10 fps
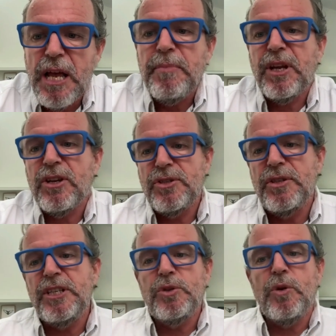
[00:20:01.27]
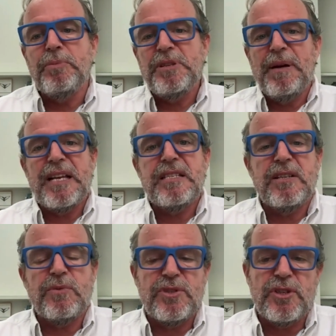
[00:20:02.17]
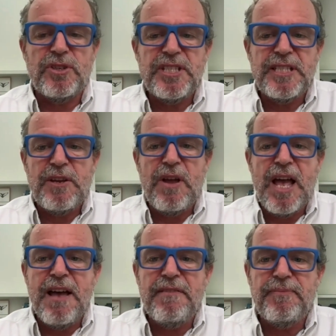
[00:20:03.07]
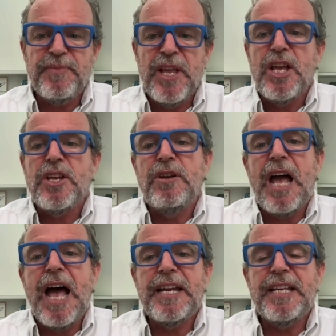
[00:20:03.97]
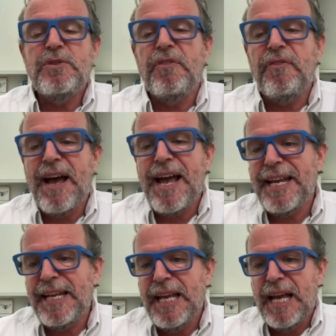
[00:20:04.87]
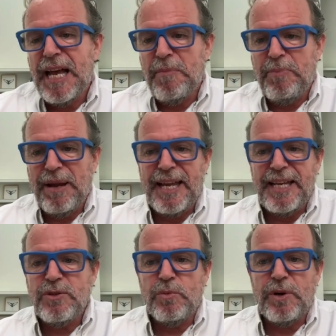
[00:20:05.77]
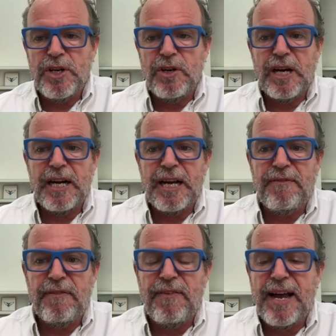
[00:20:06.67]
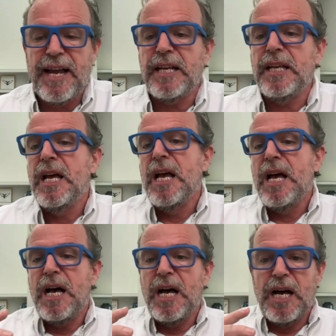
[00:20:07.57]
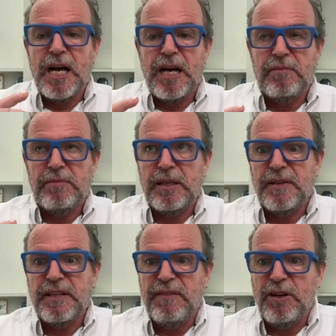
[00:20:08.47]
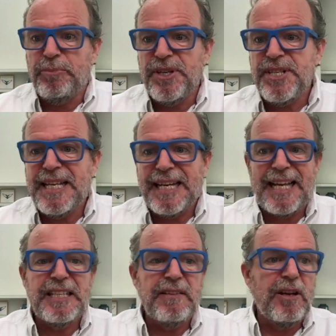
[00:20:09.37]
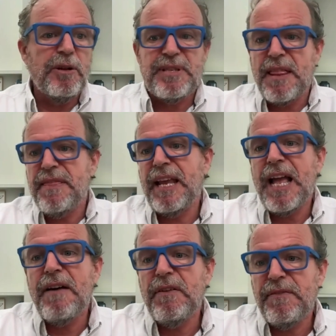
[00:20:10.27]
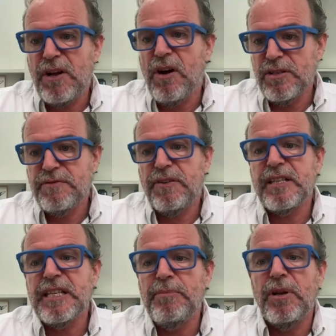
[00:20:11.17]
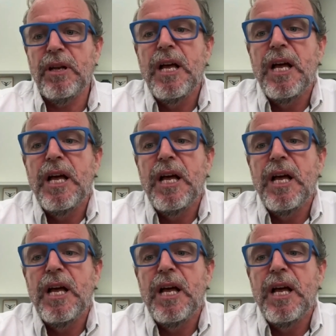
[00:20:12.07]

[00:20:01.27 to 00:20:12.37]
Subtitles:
because you need to optimize the resources that you have. You need to find a place where you are gonna find developers that can develop something half of the cost. For example,